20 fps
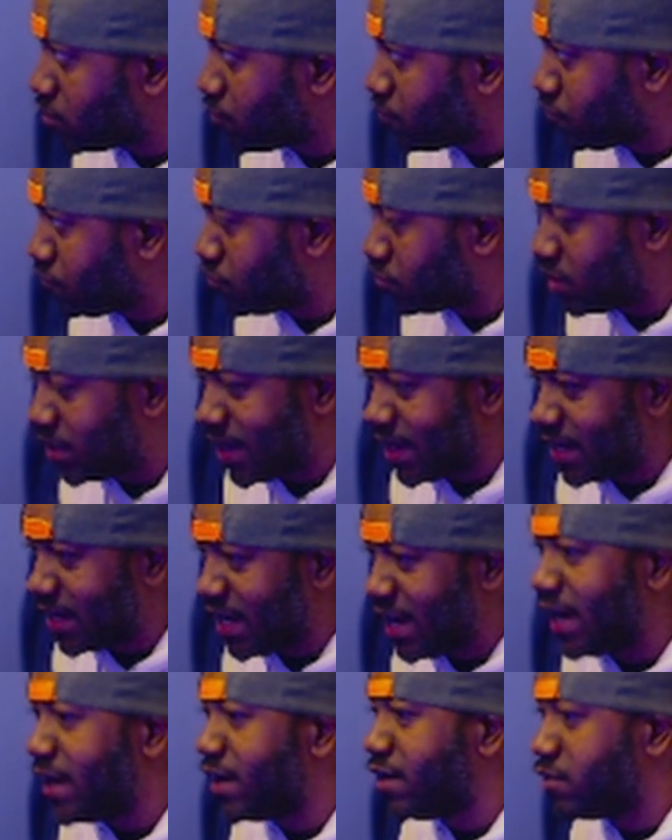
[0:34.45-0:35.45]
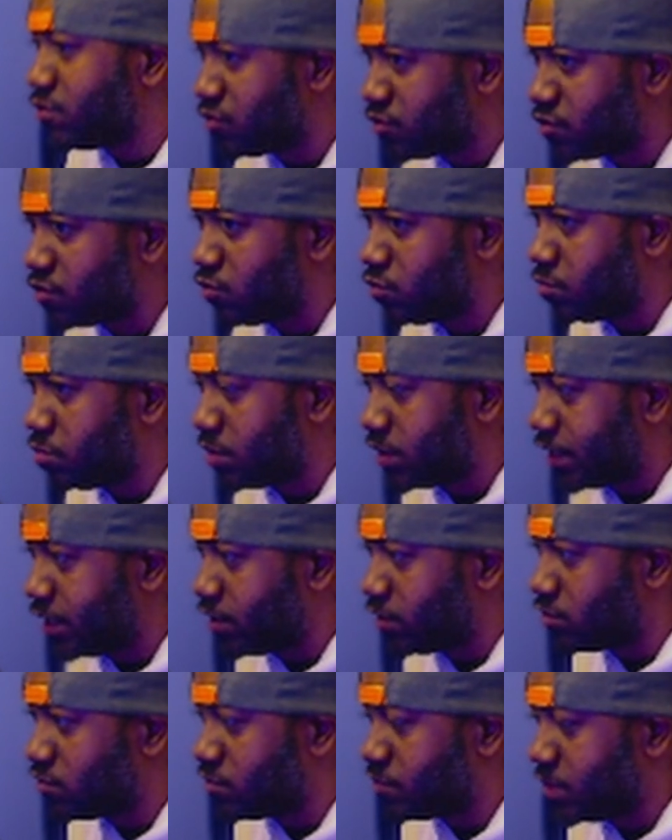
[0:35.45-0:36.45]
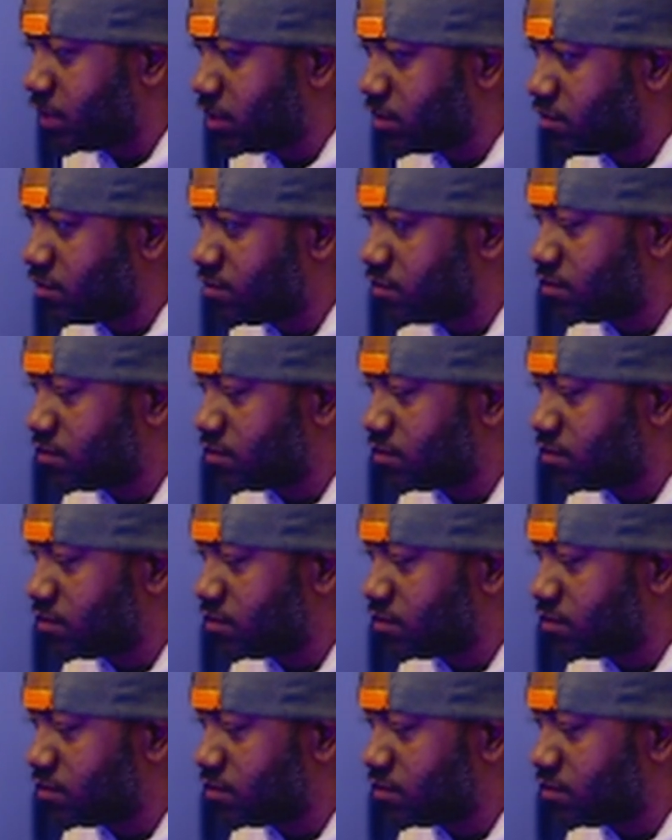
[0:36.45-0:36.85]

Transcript: for like higher skilled players, because